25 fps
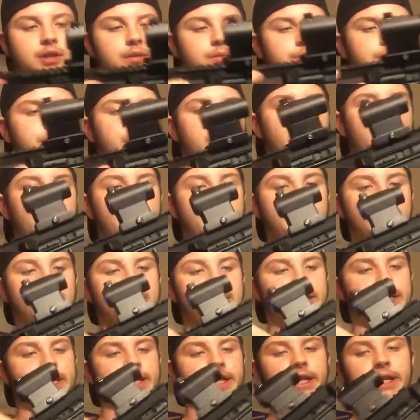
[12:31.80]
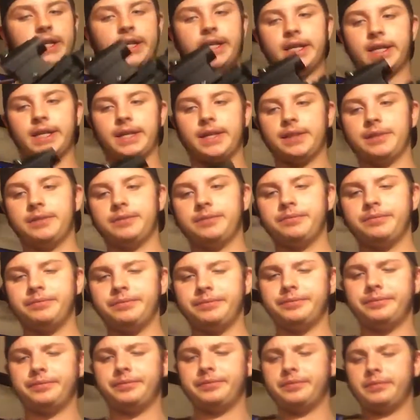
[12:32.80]
but
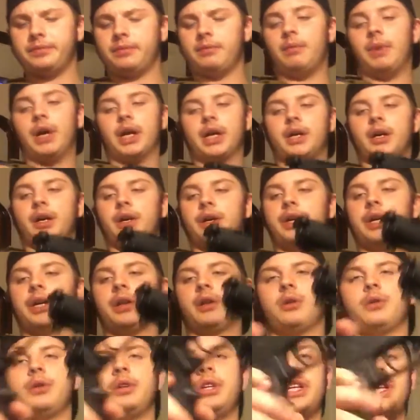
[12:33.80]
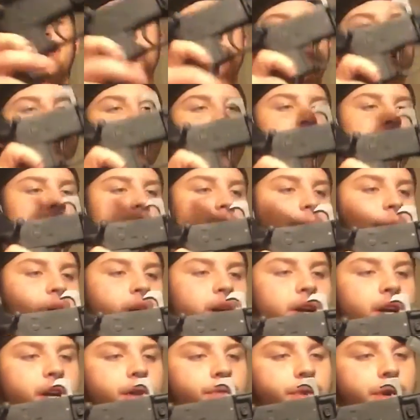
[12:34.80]
my gun dealer did say
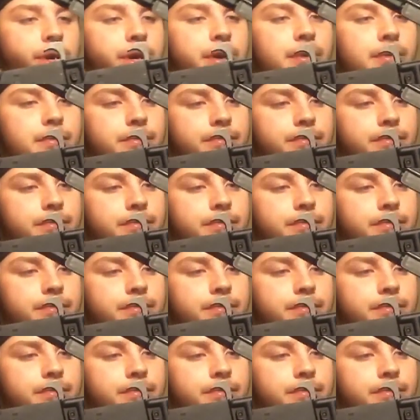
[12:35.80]
about every